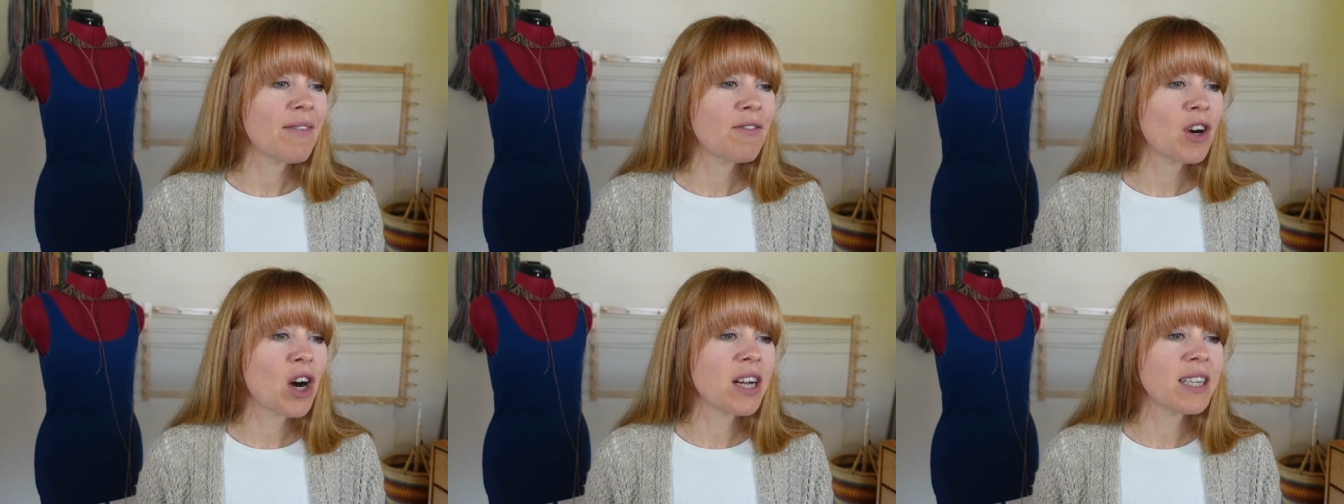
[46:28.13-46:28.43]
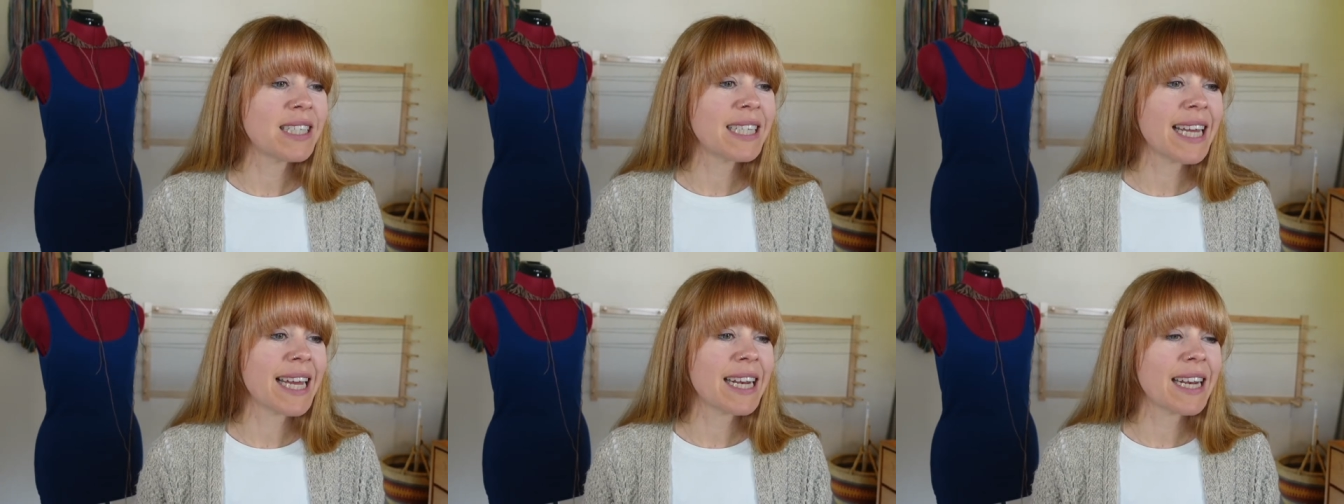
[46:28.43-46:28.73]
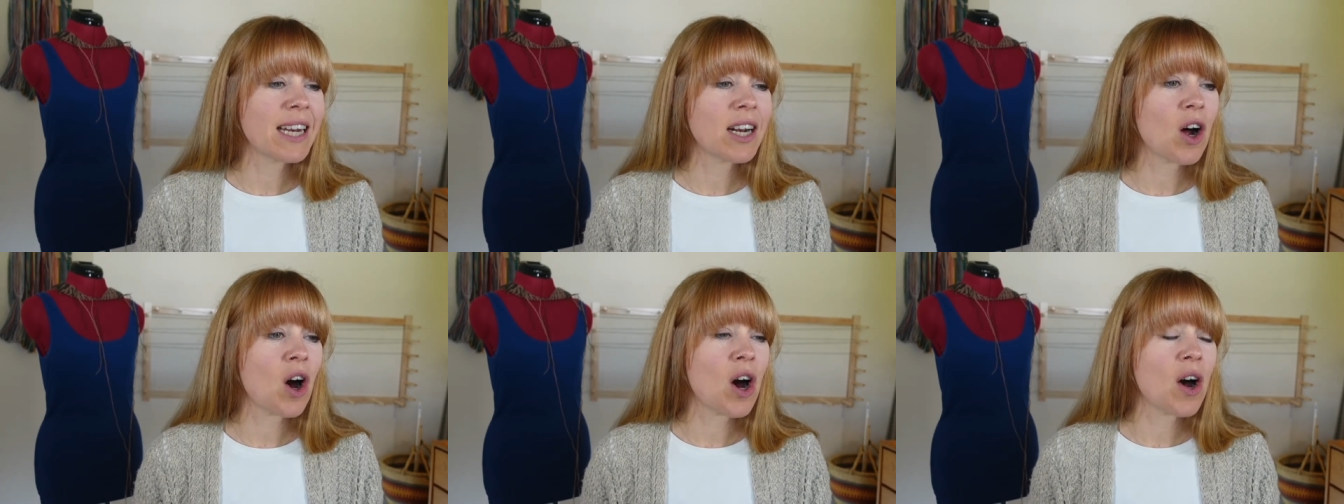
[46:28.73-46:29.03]
I've got to
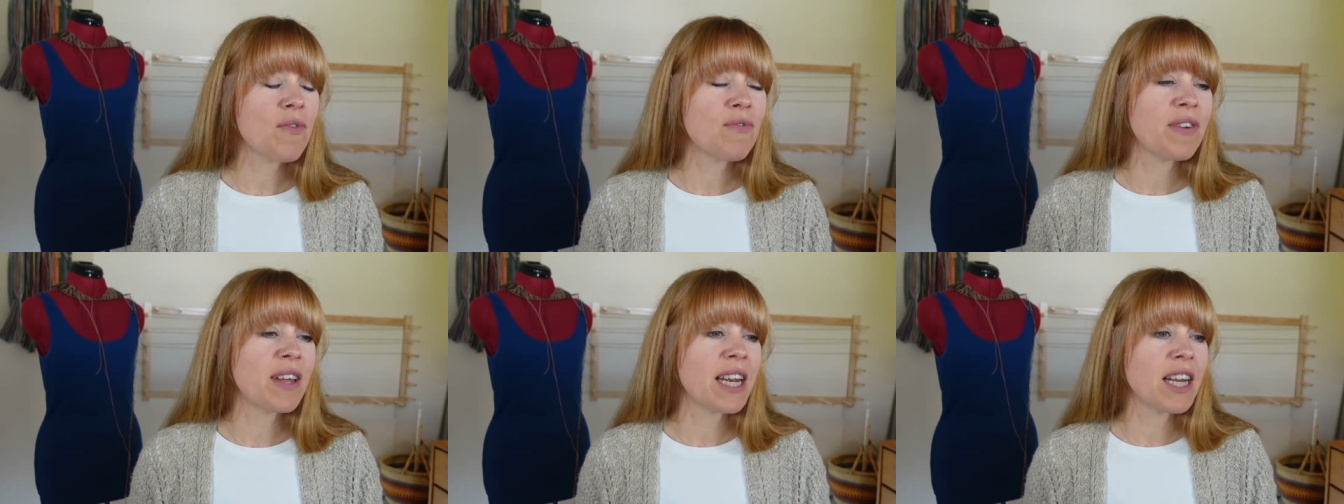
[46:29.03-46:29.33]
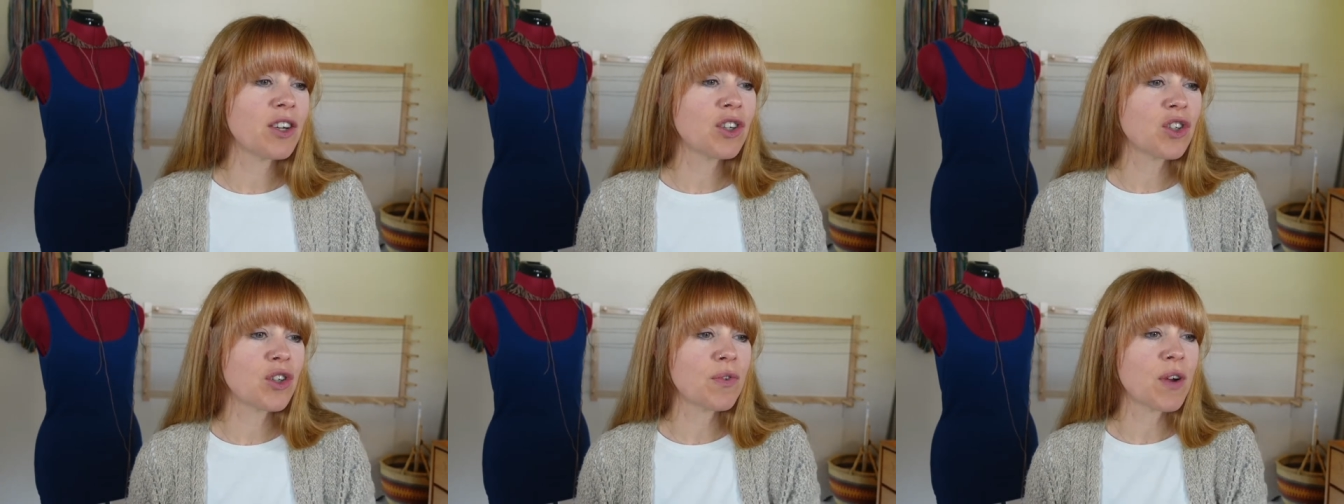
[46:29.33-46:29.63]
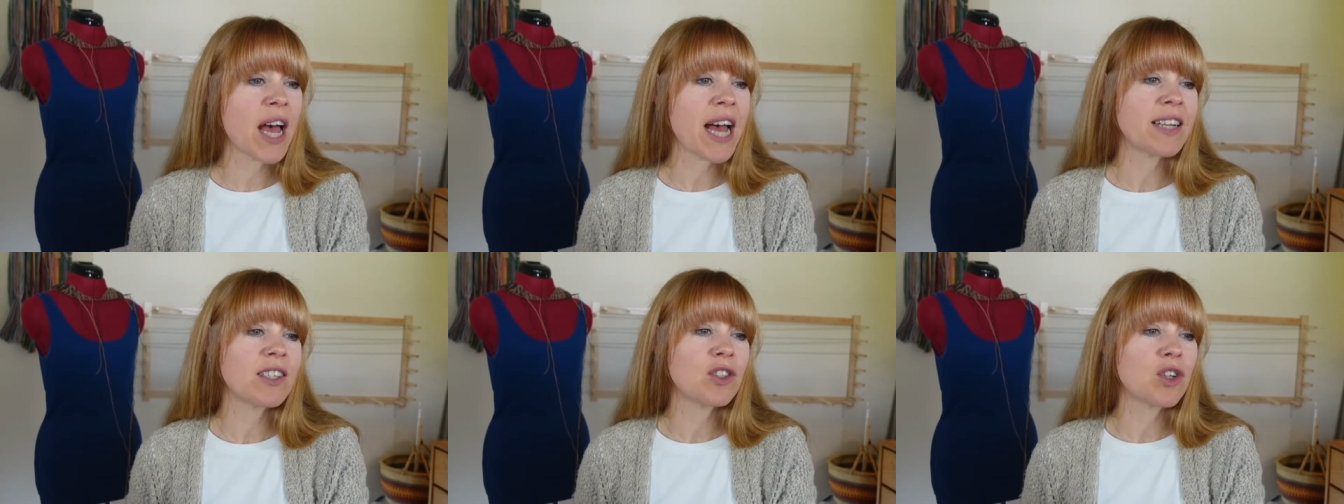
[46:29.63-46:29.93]
get it
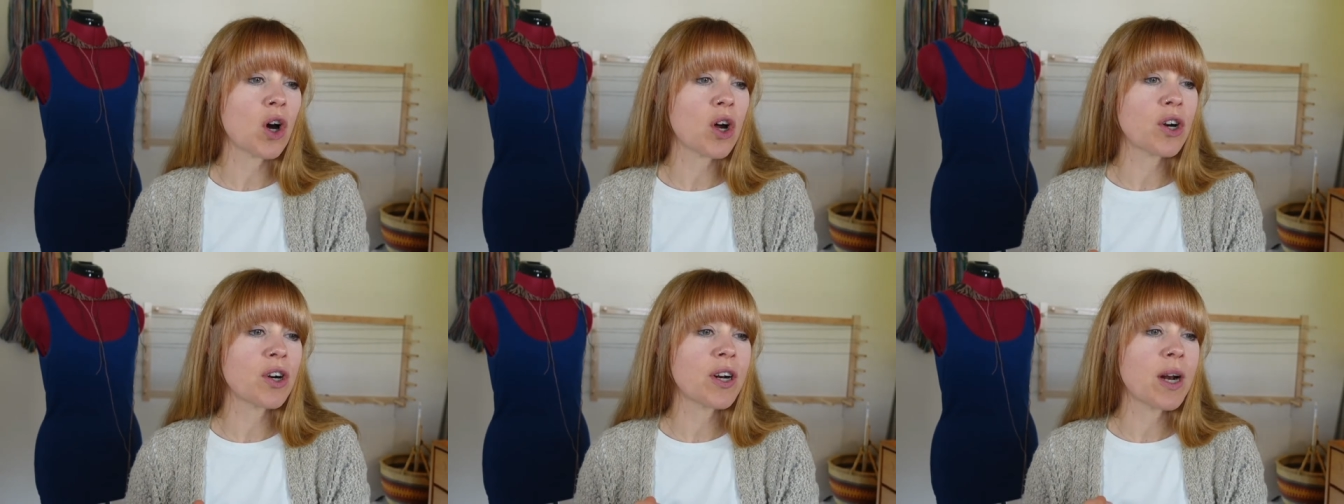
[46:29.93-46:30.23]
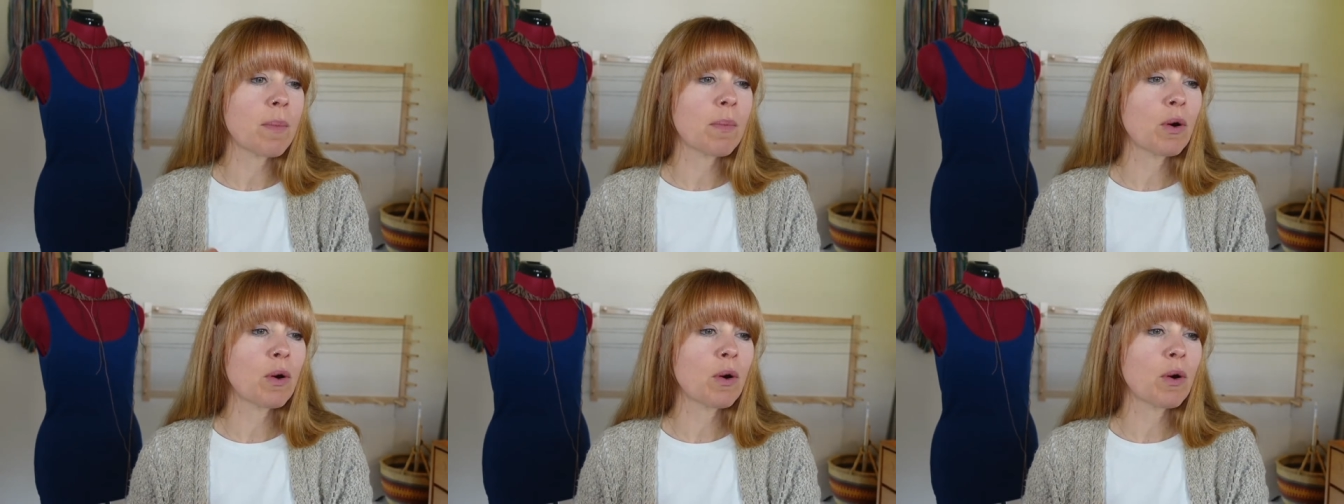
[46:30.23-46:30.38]
finished as daughter